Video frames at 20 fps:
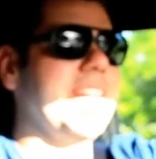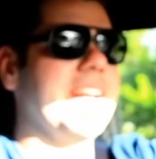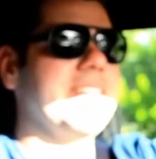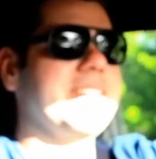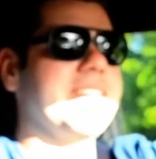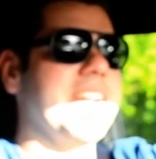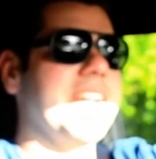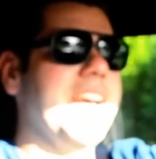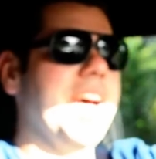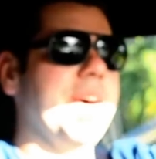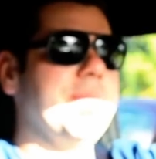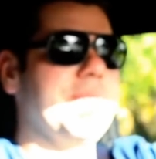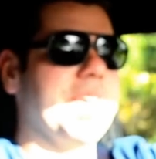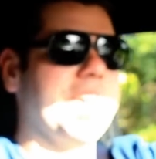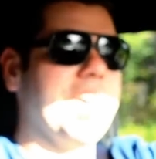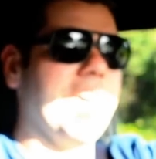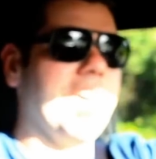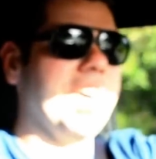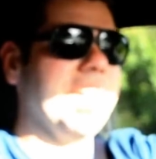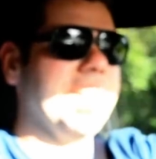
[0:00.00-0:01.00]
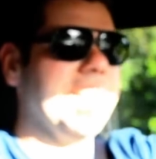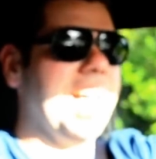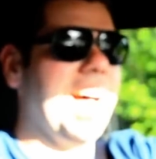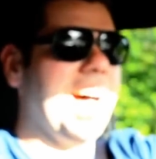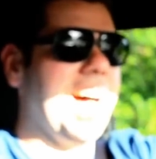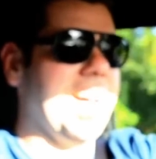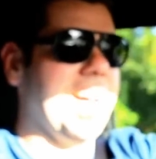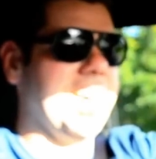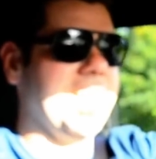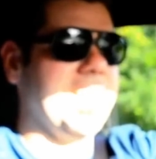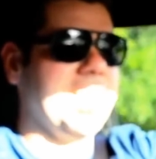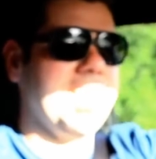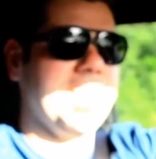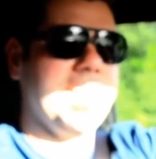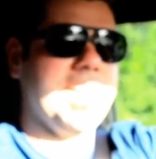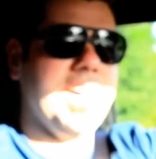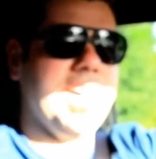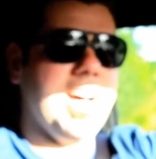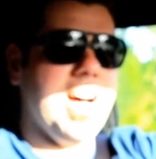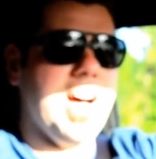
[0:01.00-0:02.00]
that's going to help the car a lot.
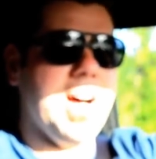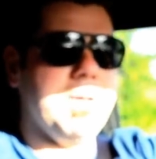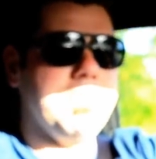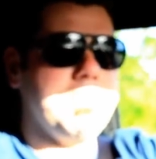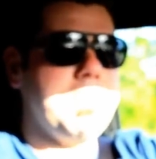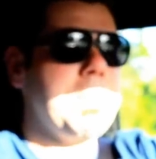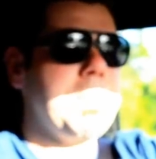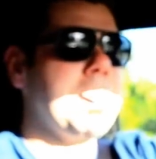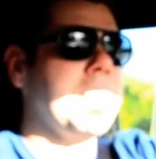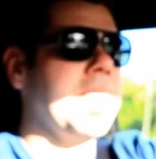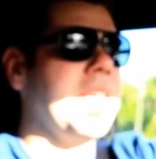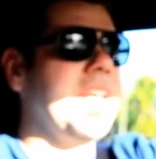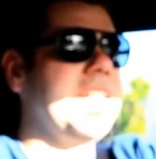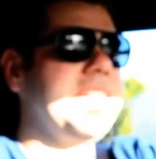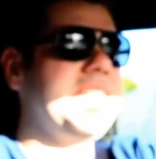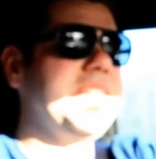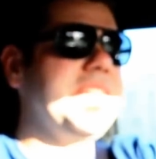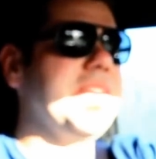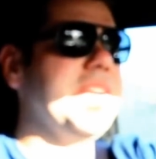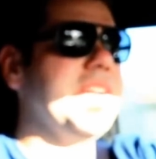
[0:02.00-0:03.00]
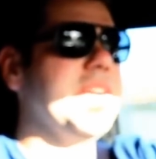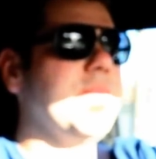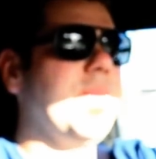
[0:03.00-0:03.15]
Interior